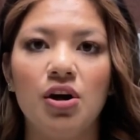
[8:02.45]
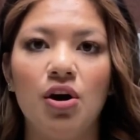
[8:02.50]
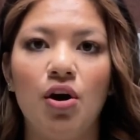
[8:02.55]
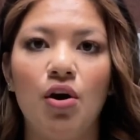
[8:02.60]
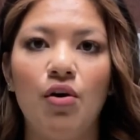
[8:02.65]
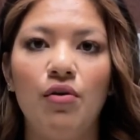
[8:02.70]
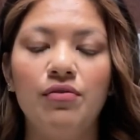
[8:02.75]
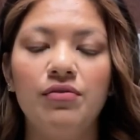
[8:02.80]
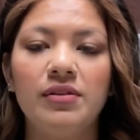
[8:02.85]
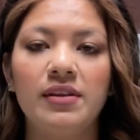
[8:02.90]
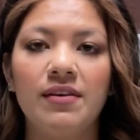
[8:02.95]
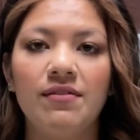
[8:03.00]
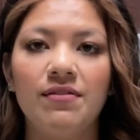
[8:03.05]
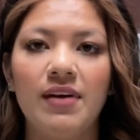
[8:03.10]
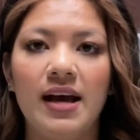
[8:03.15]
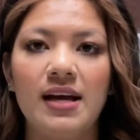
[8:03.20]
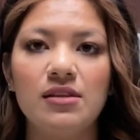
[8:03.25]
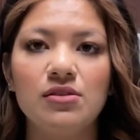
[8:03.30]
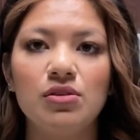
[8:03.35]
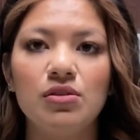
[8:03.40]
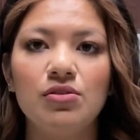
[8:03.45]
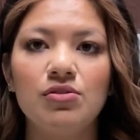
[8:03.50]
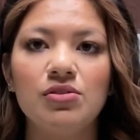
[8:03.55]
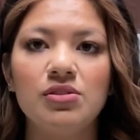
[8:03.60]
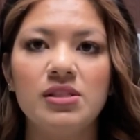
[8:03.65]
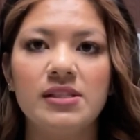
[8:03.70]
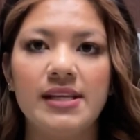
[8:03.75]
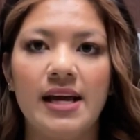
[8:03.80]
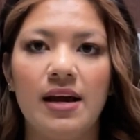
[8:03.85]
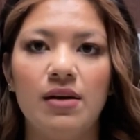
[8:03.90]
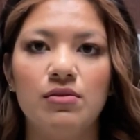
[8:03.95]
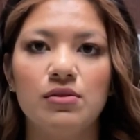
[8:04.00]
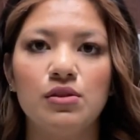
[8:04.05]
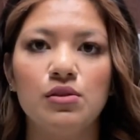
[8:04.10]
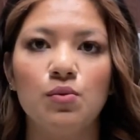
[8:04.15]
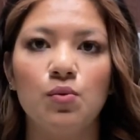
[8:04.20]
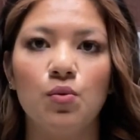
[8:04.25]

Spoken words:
of the vascular sounds